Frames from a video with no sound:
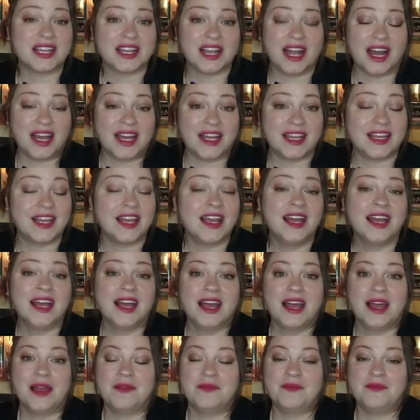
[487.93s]
And I
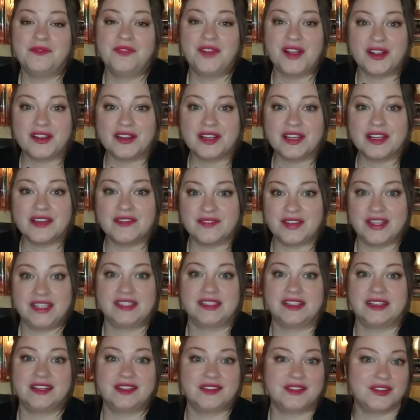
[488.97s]
am very
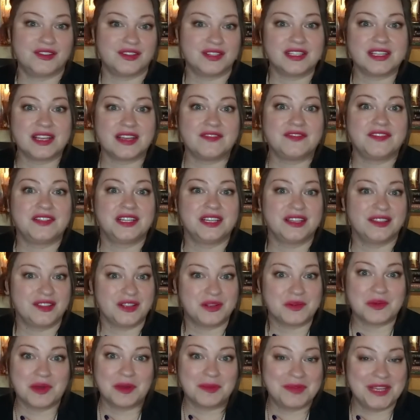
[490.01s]
invested in their safety and
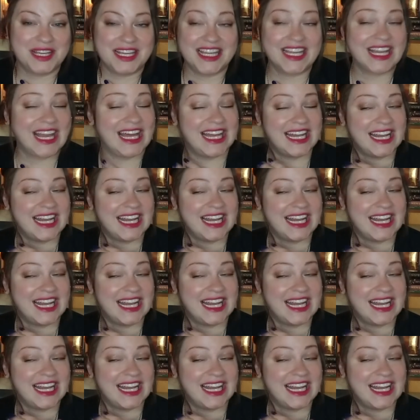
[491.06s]
their well-being.